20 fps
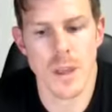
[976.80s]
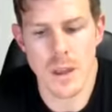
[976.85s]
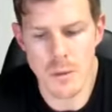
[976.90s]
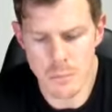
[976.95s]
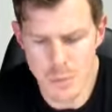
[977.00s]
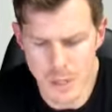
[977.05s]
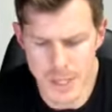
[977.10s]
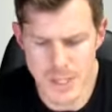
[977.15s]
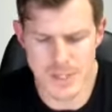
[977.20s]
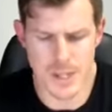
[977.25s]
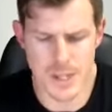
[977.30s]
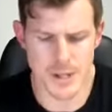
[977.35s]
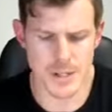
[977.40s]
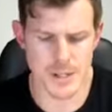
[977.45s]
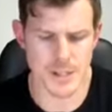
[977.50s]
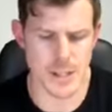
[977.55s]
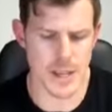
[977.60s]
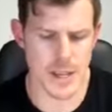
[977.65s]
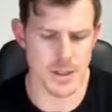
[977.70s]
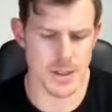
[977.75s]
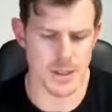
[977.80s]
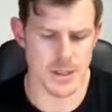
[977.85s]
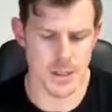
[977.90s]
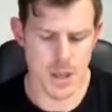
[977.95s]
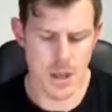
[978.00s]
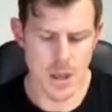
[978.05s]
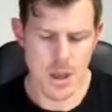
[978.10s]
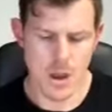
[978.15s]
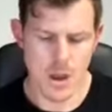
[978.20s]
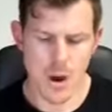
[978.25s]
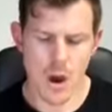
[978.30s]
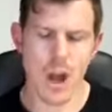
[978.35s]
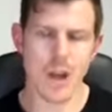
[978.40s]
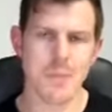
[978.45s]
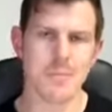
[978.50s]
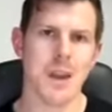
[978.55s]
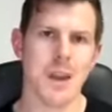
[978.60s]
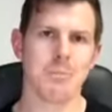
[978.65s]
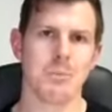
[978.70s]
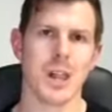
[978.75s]
Please understand this. I
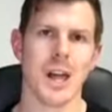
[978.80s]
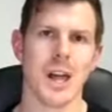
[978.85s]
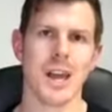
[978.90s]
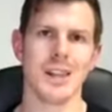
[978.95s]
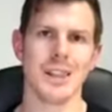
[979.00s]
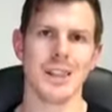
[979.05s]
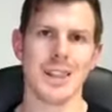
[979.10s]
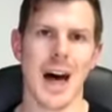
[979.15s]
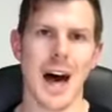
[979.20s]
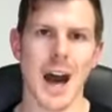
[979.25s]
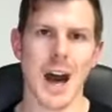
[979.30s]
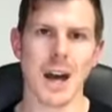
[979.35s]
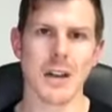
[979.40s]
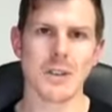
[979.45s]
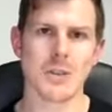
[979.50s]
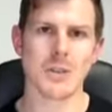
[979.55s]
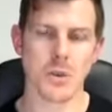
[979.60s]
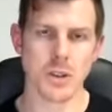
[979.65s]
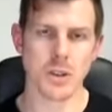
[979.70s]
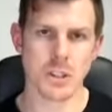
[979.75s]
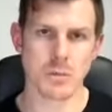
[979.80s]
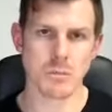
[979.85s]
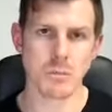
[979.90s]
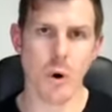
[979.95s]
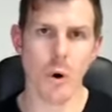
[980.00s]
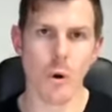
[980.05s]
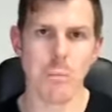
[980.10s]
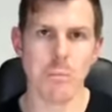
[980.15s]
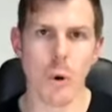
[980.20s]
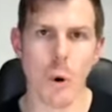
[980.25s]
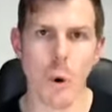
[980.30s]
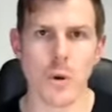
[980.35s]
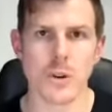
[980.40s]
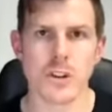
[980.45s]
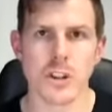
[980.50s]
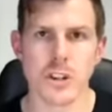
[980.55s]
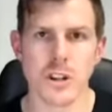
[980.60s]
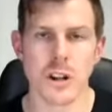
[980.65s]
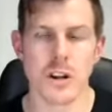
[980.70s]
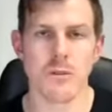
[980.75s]
may play a large or a small
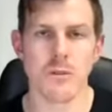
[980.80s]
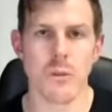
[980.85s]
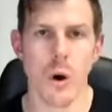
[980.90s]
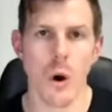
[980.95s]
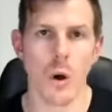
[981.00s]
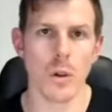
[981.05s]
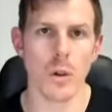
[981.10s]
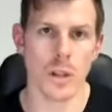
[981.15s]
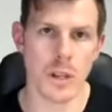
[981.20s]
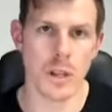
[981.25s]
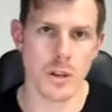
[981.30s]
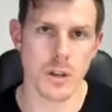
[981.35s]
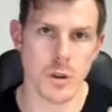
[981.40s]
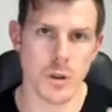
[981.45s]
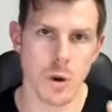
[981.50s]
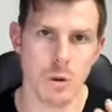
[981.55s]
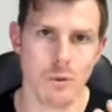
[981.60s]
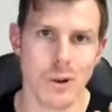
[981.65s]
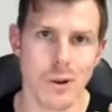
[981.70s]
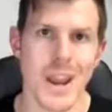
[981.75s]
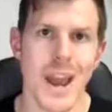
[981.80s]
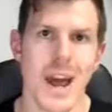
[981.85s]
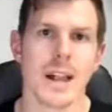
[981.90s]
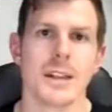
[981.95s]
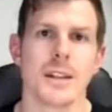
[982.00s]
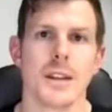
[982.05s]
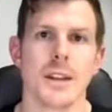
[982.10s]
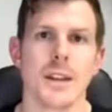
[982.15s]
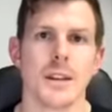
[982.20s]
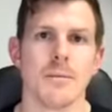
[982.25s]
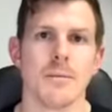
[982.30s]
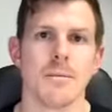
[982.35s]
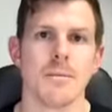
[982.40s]
portion and role in your reality.